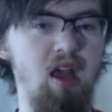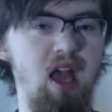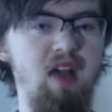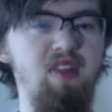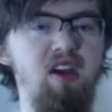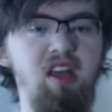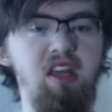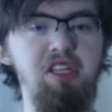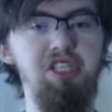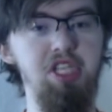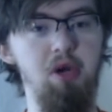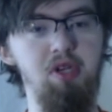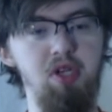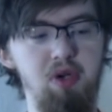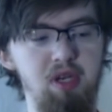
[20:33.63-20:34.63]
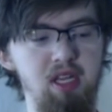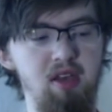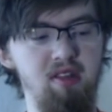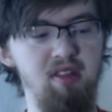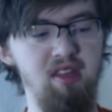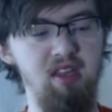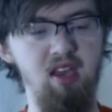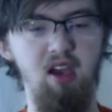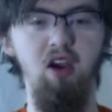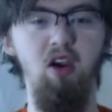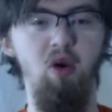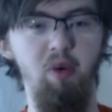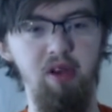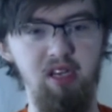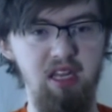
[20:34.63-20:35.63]
and then a Johto DLC, a
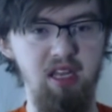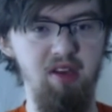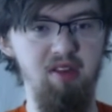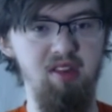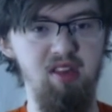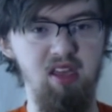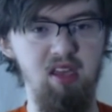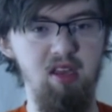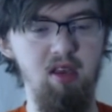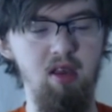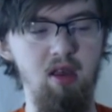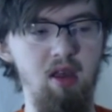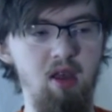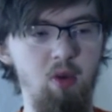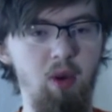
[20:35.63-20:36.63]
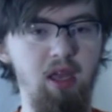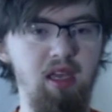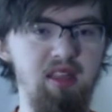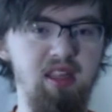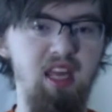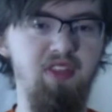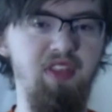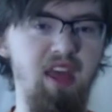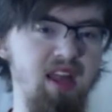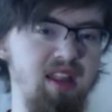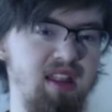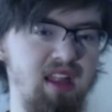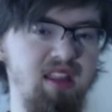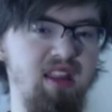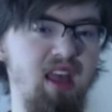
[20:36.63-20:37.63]
Hoenn DLC, where you could take the
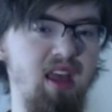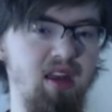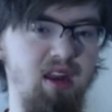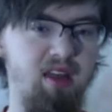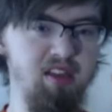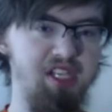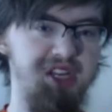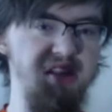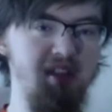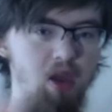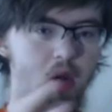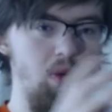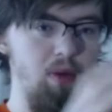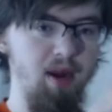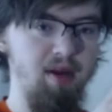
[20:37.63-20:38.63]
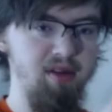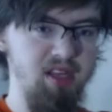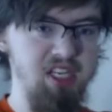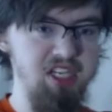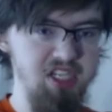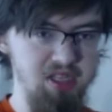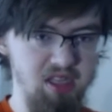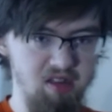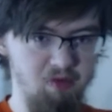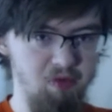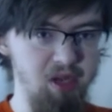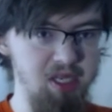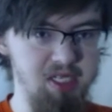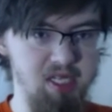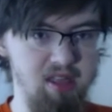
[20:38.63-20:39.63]
S.S. Anne and just go around to each of these
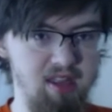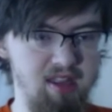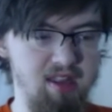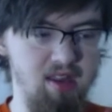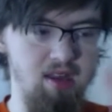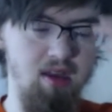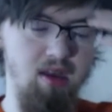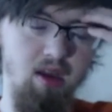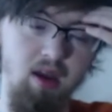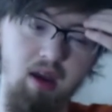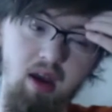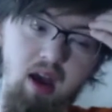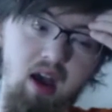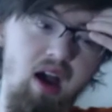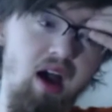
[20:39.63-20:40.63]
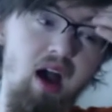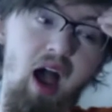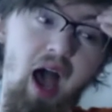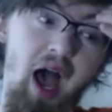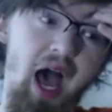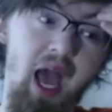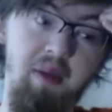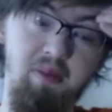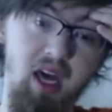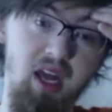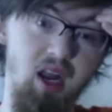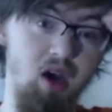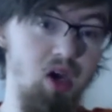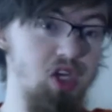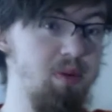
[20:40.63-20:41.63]
regions. I'm not
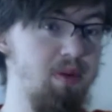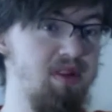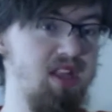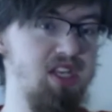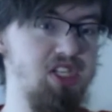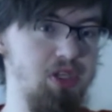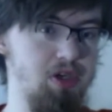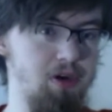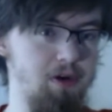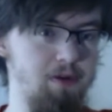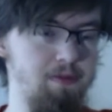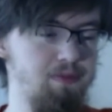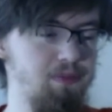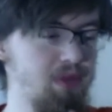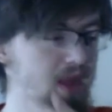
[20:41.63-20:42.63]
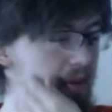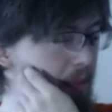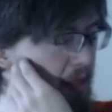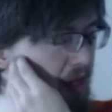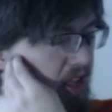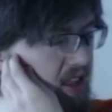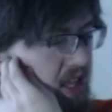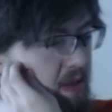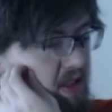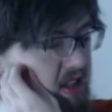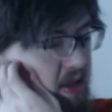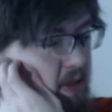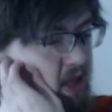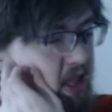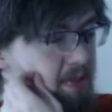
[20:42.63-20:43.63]
100% sure, but that seems to
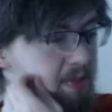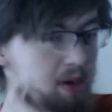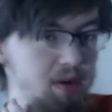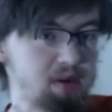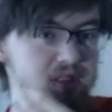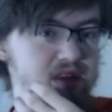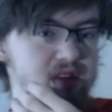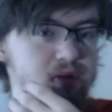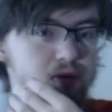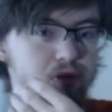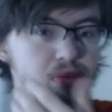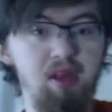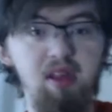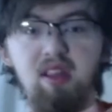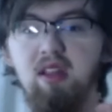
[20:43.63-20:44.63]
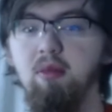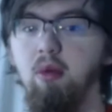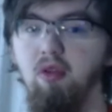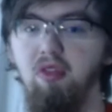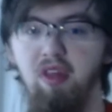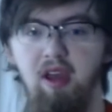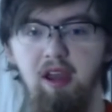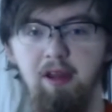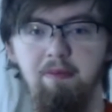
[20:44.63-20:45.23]
be the most reasonable thing.